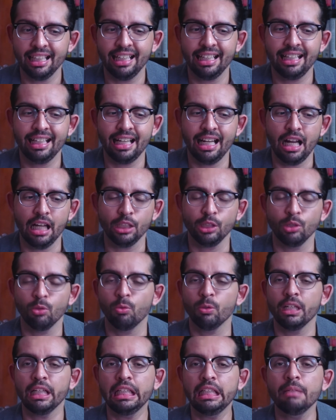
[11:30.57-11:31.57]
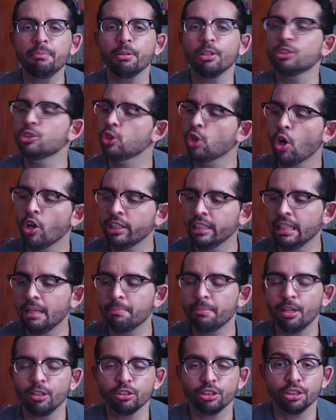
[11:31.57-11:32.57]
You want to keep on talking
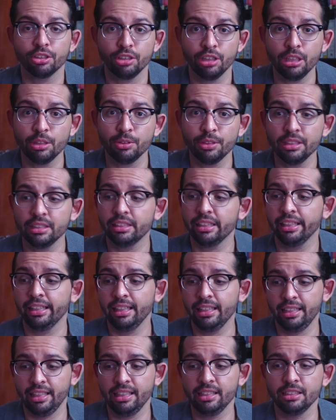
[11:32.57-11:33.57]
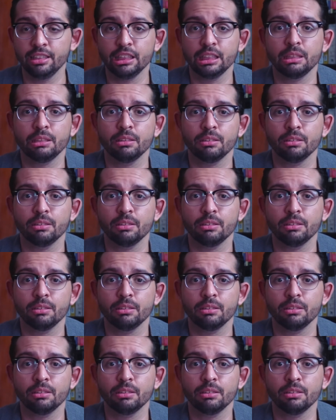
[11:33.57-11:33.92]
about the series, anything